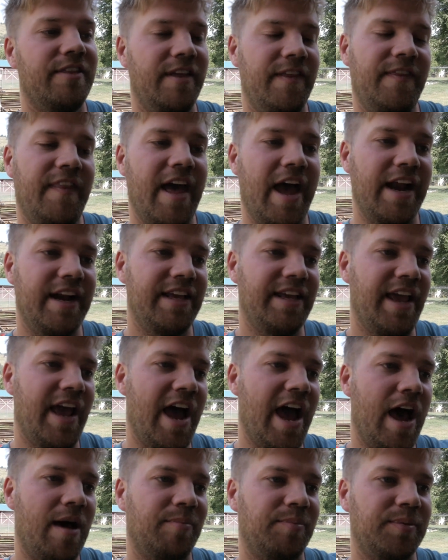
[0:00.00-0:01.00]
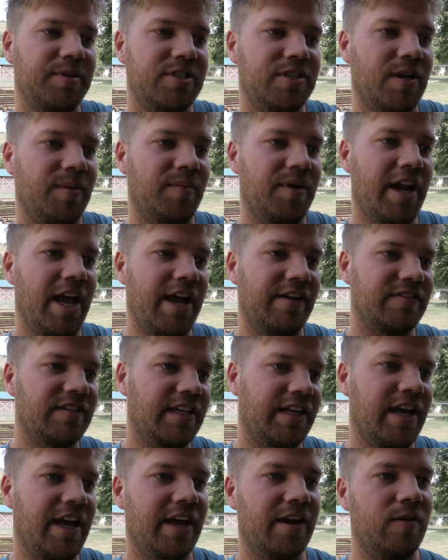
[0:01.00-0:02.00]
than that gap, so I'm gonna have
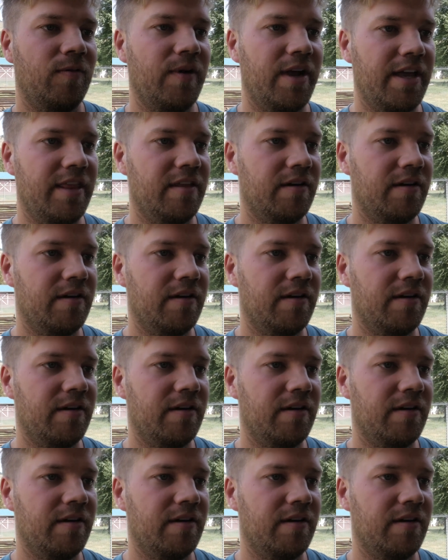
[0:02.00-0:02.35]
to cut away